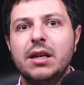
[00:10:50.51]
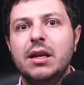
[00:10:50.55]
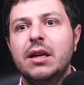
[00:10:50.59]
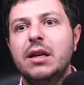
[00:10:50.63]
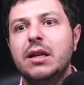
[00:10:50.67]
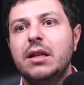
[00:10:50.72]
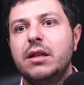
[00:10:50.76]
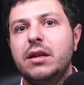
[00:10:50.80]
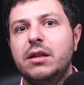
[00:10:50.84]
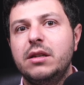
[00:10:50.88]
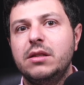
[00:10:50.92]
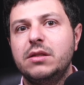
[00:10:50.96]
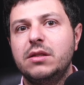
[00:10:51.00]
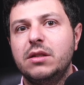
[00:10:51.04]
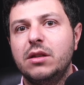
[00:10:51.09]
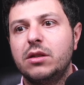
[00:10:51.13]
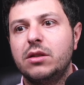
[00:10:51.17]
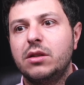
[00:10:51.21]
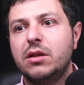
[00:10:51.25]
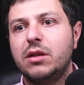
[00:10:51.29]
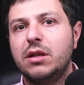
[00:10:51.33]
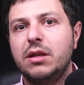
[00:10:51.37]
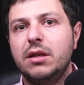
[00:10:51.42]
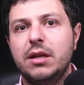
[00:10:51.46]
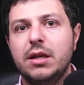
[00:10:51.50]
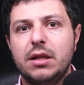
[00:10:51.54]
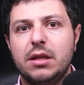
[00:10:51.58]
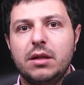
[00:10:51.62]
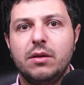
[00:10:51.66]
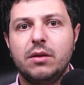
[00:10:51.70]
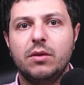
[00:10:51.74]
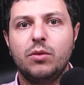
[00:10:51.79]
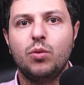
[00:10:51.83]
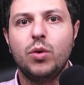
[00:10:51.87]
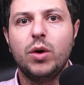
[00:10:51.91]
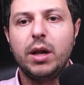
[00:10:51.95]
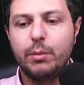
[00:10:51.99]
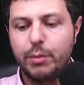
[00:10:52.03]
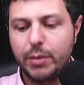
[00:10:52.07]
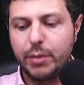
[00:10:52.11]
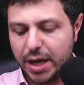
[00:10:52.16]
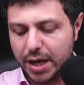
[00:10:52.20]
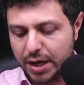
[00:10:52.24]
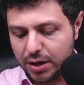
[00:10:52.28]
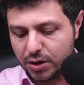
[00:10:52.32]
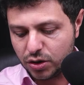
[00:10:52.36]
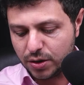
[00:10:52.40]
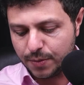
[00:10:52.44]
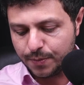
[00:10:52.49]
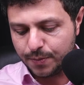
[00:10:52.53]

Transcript: that is not yet well managed.